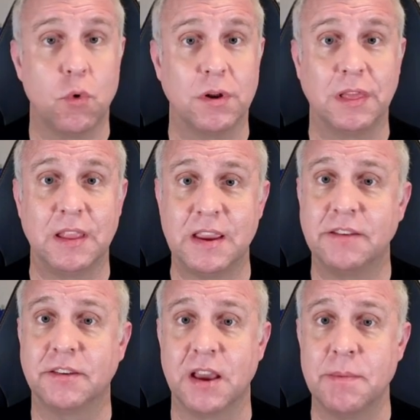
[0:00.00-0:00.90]
or
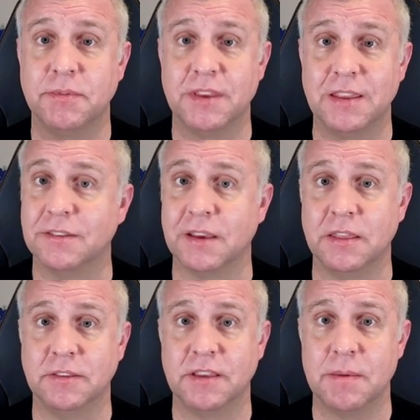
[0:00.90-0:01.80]
link types inside
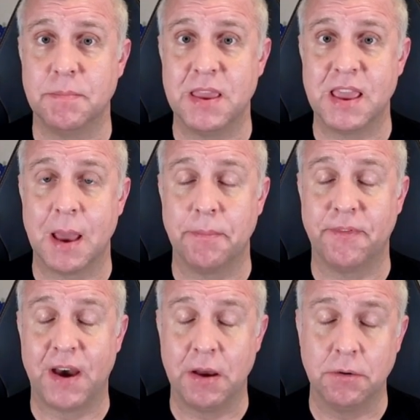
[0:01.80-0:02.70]
the same PCAP
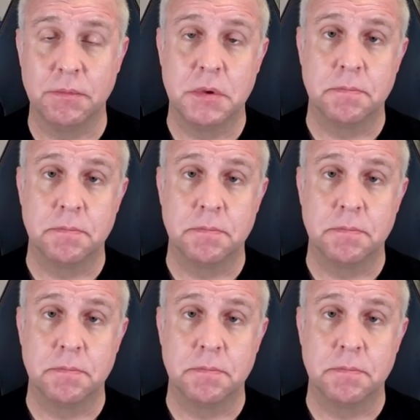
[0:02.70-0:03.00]
file.